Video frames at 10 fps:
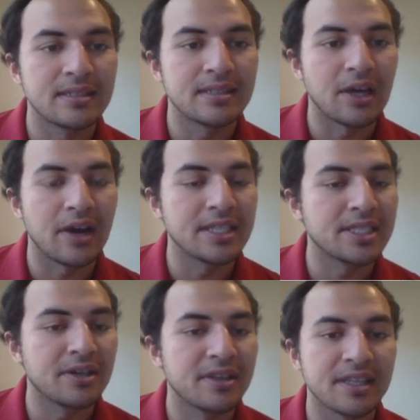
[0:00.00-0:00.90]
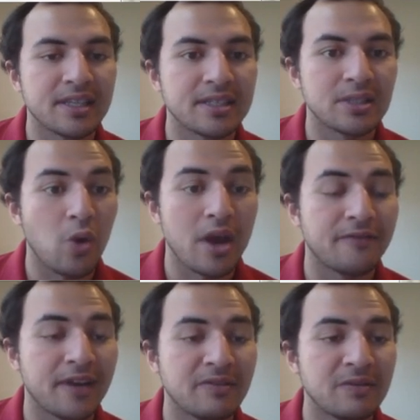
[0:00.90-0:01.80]
So I still think this is quite
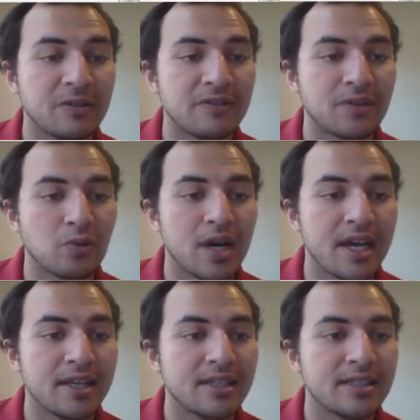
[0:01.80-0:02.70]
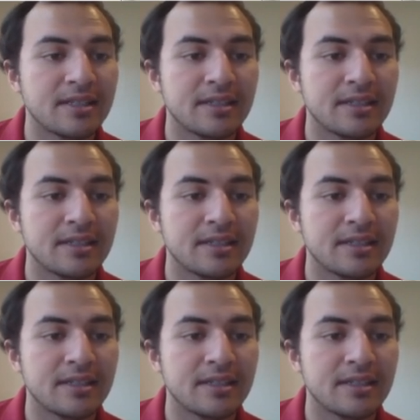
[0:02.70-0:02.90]
favorable for white.